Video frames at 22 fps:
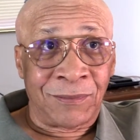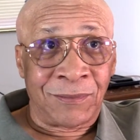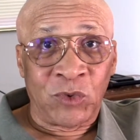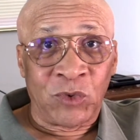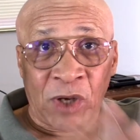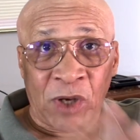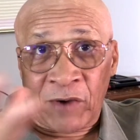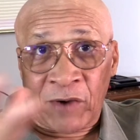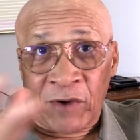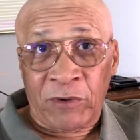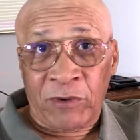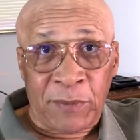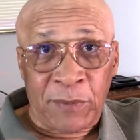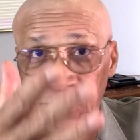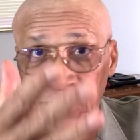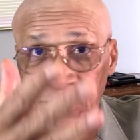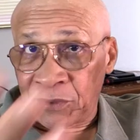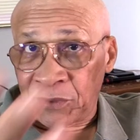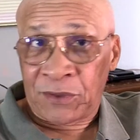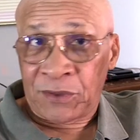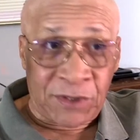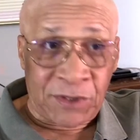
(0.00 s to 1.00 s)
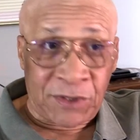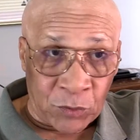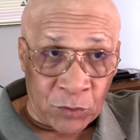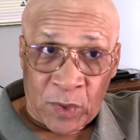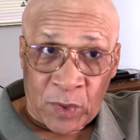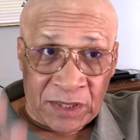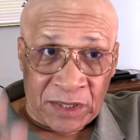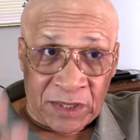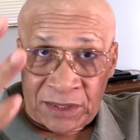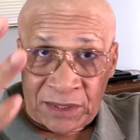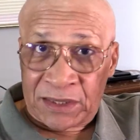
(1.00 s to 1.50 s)
You have a business, they
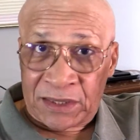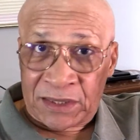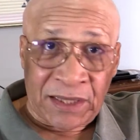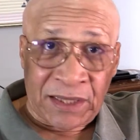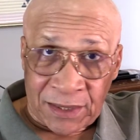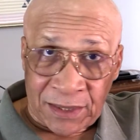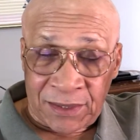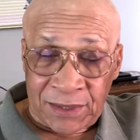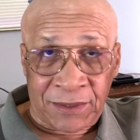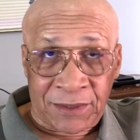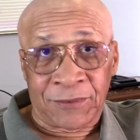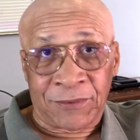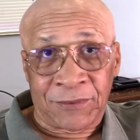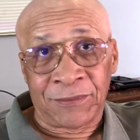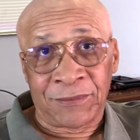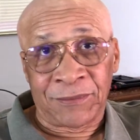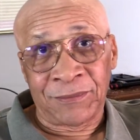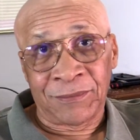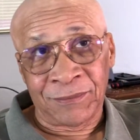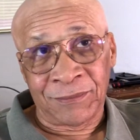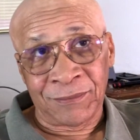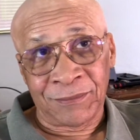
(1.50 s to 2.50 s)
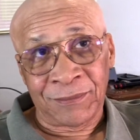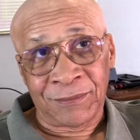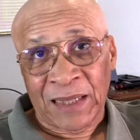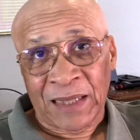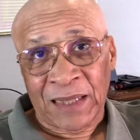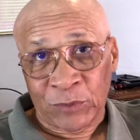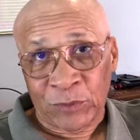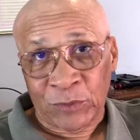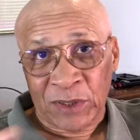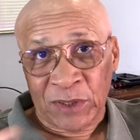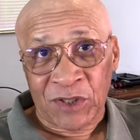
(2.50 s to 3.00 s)
want it, they take it.
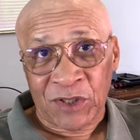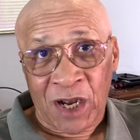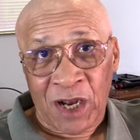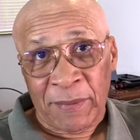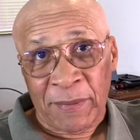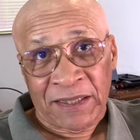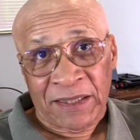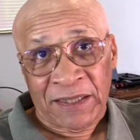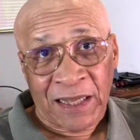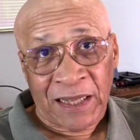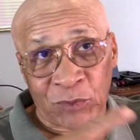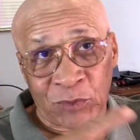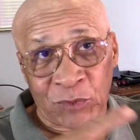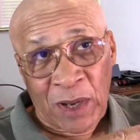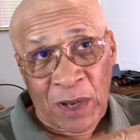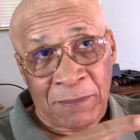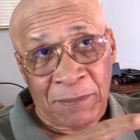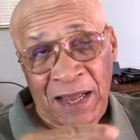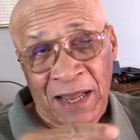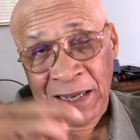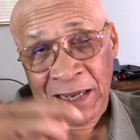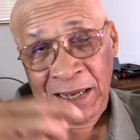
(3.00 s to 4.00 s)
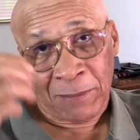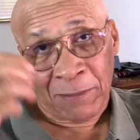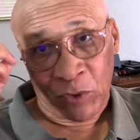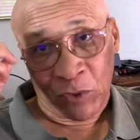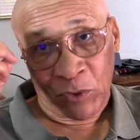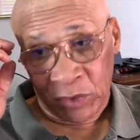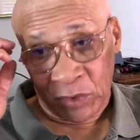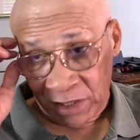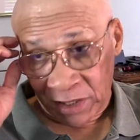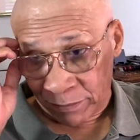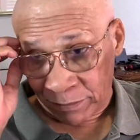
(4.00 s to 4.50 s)
That's what's coming. That's why I'm
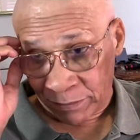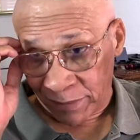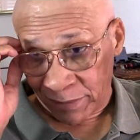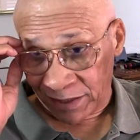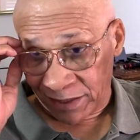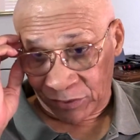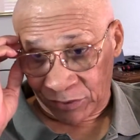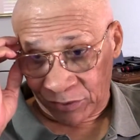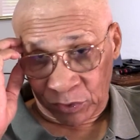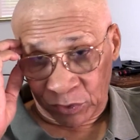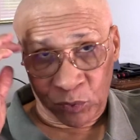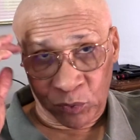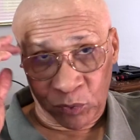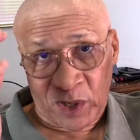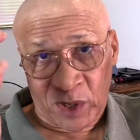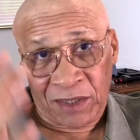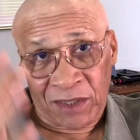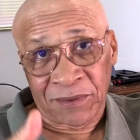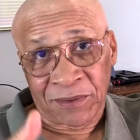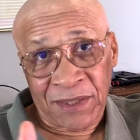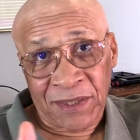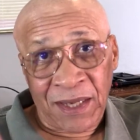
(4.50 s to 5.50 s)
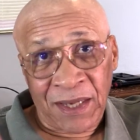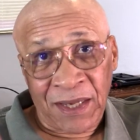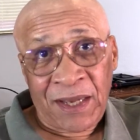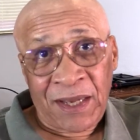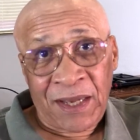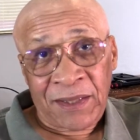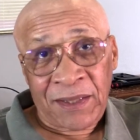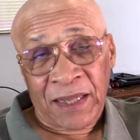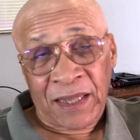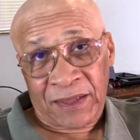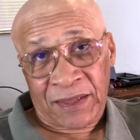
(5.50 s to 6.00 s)
looking at Bezos. Well,
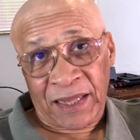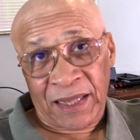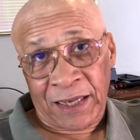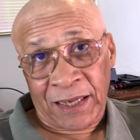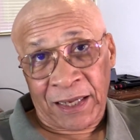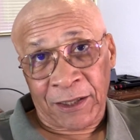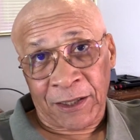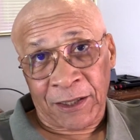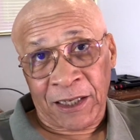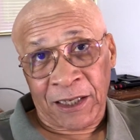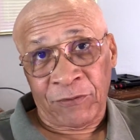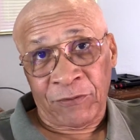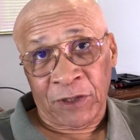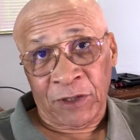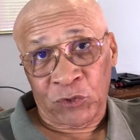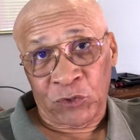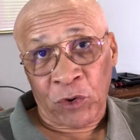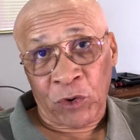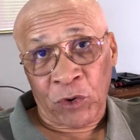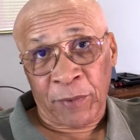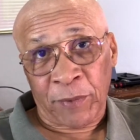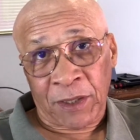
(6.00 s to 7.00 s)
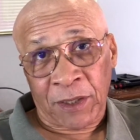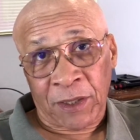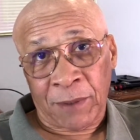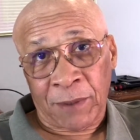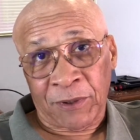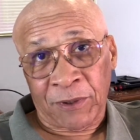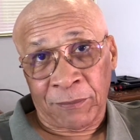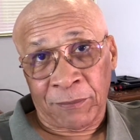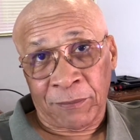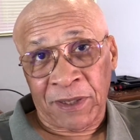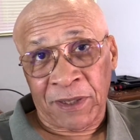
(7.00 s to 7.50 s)
they think giving Trump a
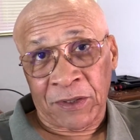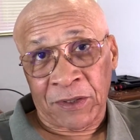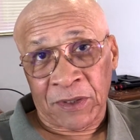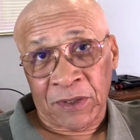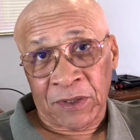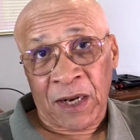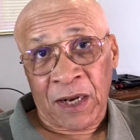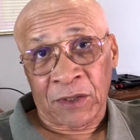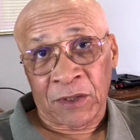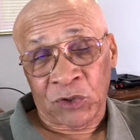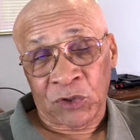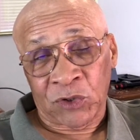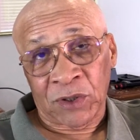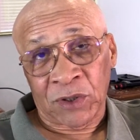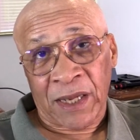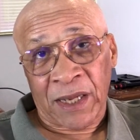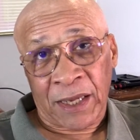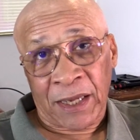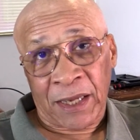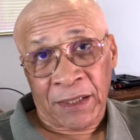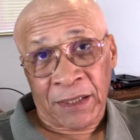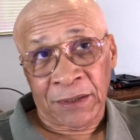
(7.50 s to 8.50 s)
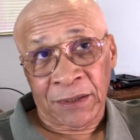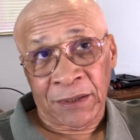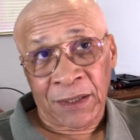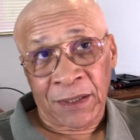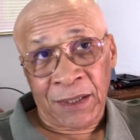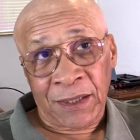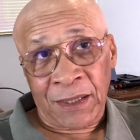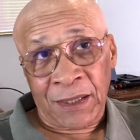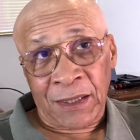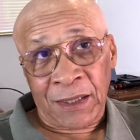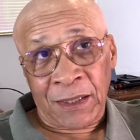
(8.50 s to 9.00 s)
couple of $1 million today
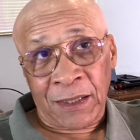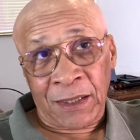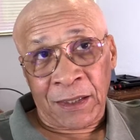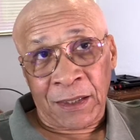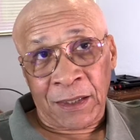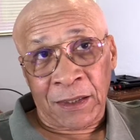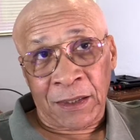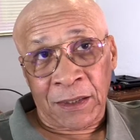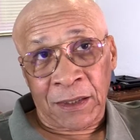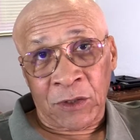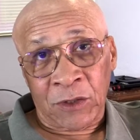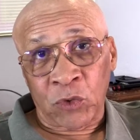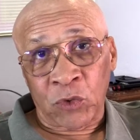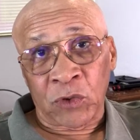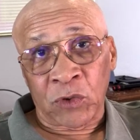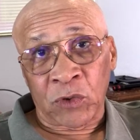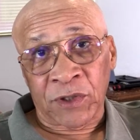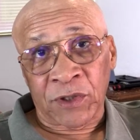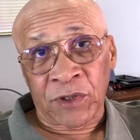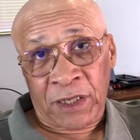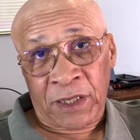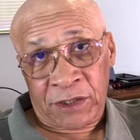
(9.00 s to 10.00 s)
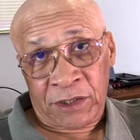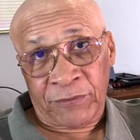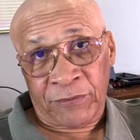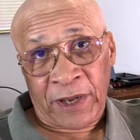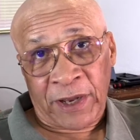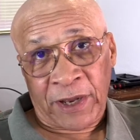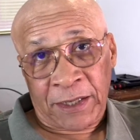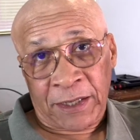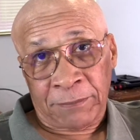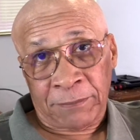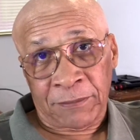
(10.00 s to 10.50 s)
is going to
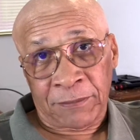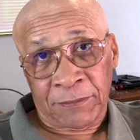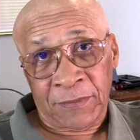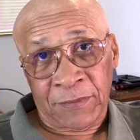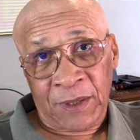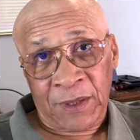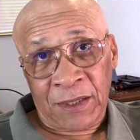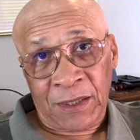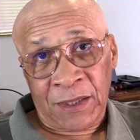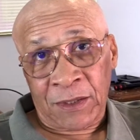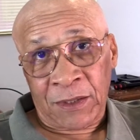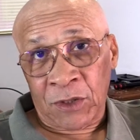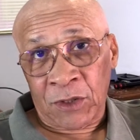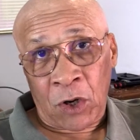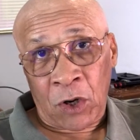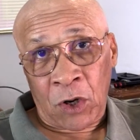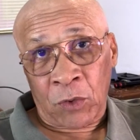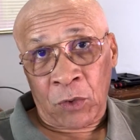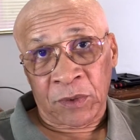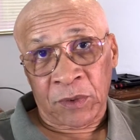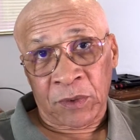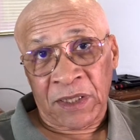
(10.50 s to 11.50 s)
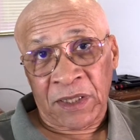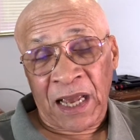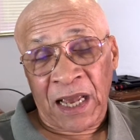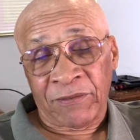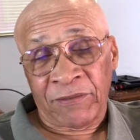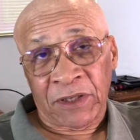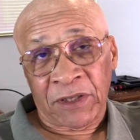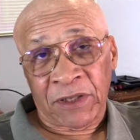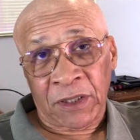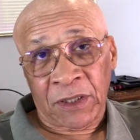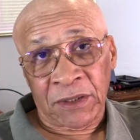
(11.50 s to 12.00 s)
satisfy him. No, they
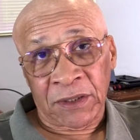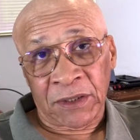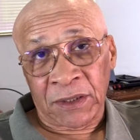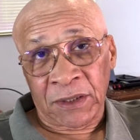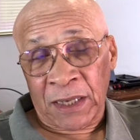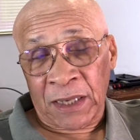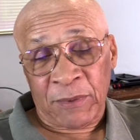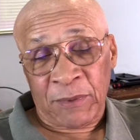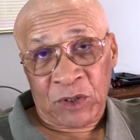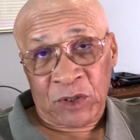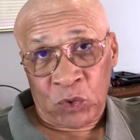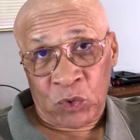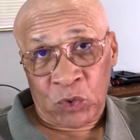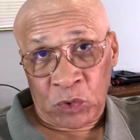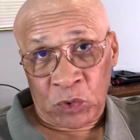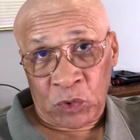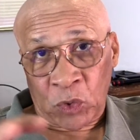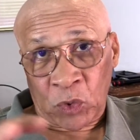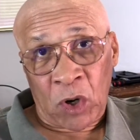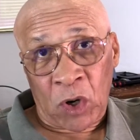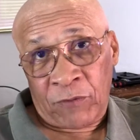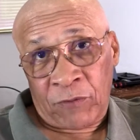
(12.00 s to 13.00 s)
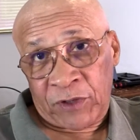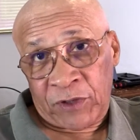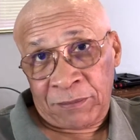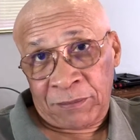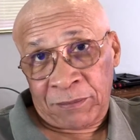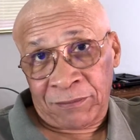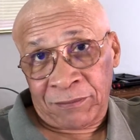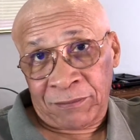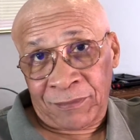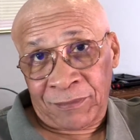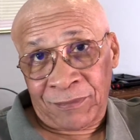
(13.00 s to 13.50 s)
haven't. All of
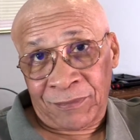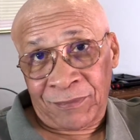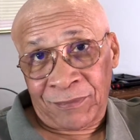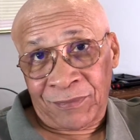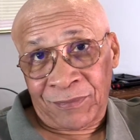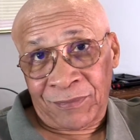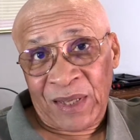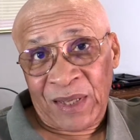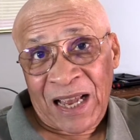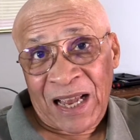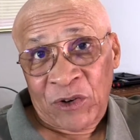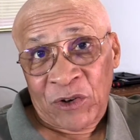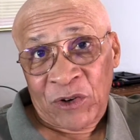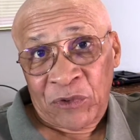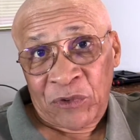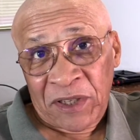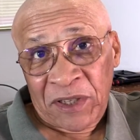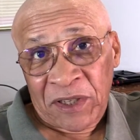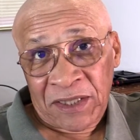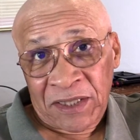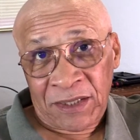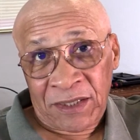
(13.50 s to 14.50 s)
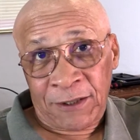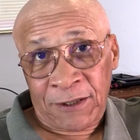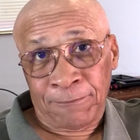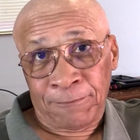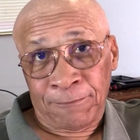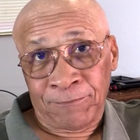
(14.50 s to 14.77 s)
them, they are greedy.